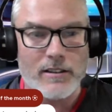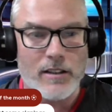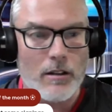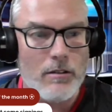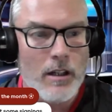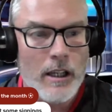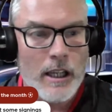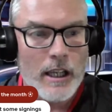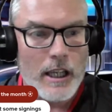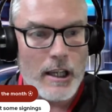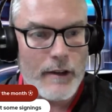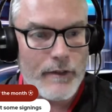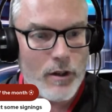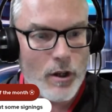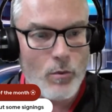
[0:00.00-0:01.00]
So
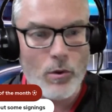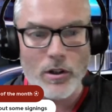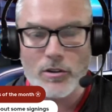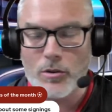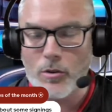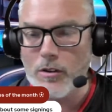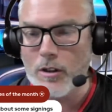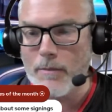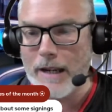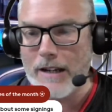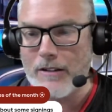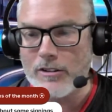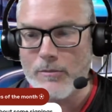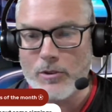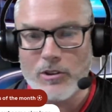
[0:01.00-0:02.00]
if you want to talk
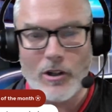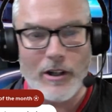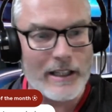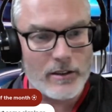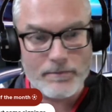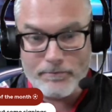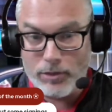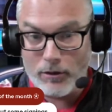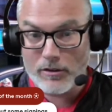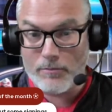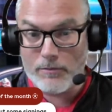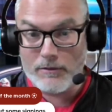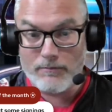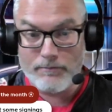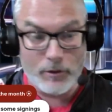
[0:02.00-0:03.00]
about some signings, put
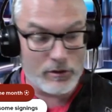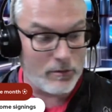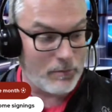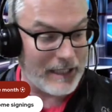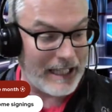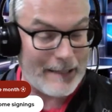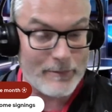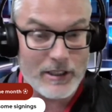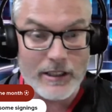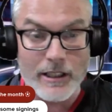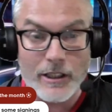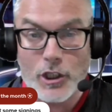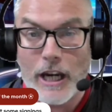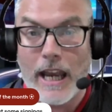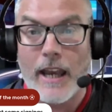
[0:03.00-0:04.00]
some put some names in
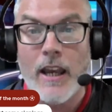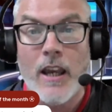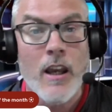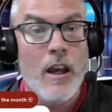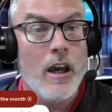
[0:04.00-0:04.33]
the chat.